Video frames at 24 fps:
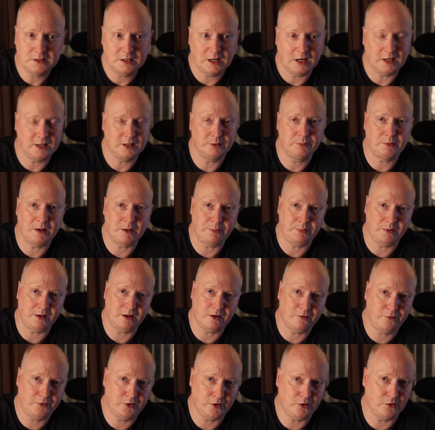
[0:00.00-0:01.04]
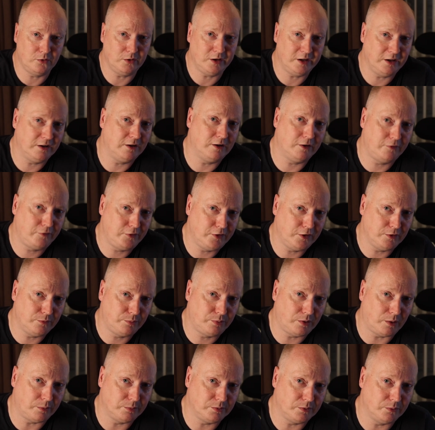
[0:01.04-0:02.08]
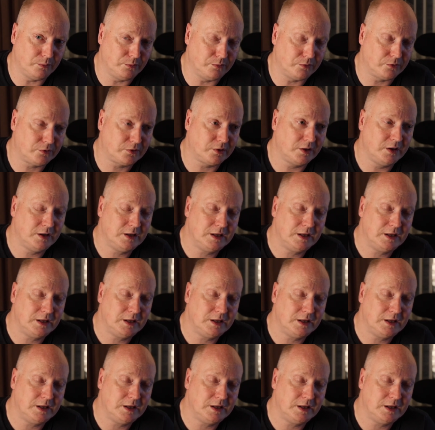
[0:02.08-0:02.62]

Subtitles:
and there may be a few problems.